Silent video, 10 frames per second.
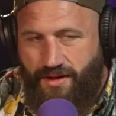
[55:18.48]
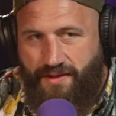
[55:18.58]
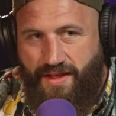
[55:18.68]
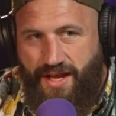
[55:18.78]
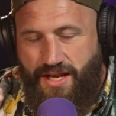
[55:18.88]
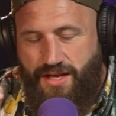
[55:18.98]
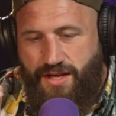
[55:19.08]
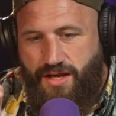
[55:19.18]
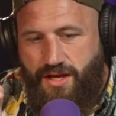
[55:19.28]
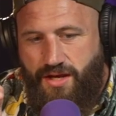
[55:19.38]
And
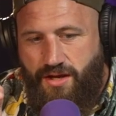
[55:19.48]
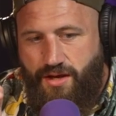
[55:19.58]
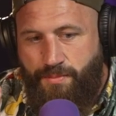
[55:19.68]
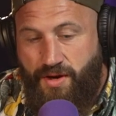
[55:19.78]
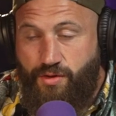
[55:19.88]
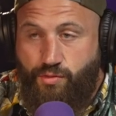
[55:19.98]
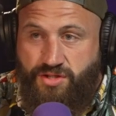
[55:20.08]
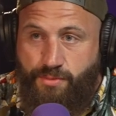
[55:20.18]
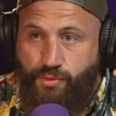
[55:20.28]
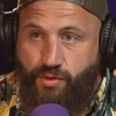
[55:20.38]
then, uh, but I
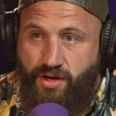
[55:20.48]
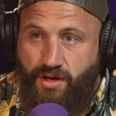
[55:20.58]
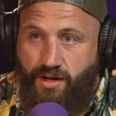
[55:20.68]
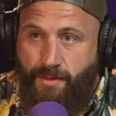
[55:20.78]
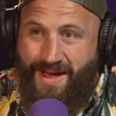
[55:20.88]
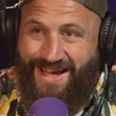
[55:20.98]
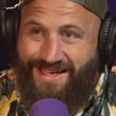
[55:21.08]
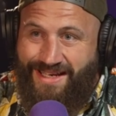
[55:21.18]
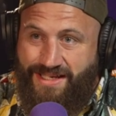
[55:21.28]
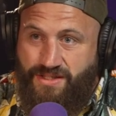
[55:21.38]
also bought her a
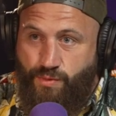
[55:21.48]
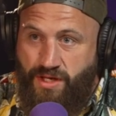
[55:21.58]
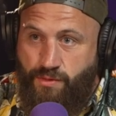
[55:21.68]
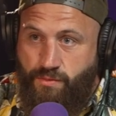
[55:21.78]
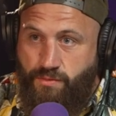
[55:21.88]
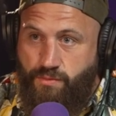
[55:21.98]
magnet as well,